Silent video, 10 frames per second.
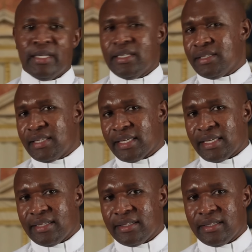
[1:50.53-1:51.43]

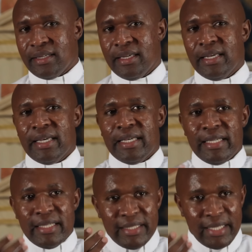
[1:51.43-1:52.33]
Second, he
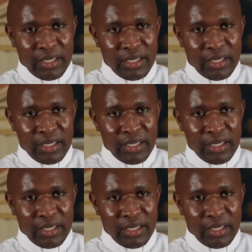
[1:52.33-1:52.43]
is the